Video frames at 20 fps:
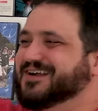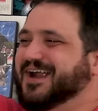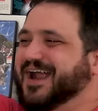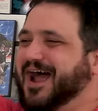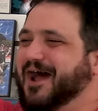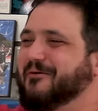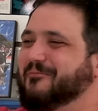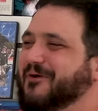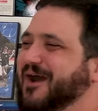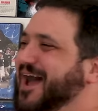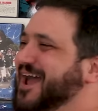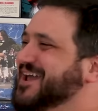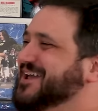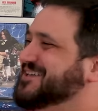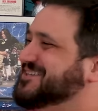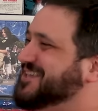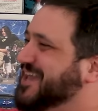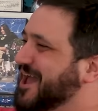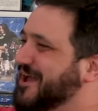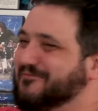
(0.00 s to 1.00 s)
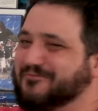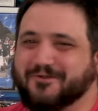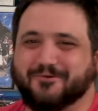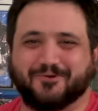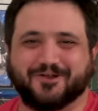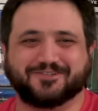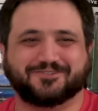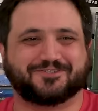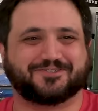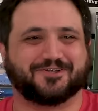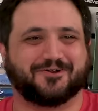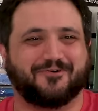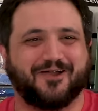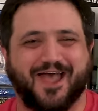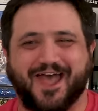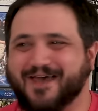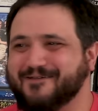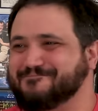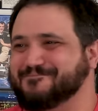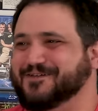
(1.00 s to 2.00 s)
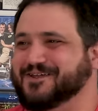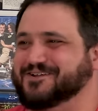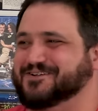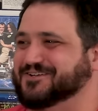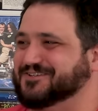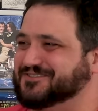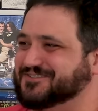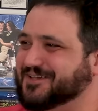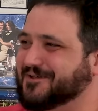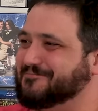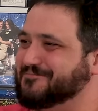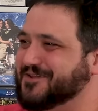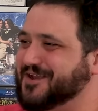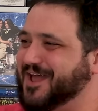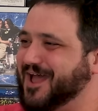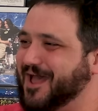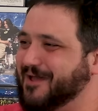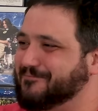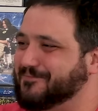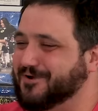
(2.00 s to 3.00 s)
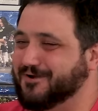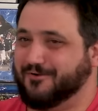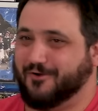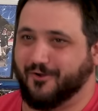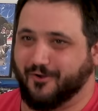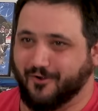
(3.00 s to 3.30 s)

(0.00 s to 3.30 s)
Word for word: it. Yeah, why is everyone so happy? Did something happen?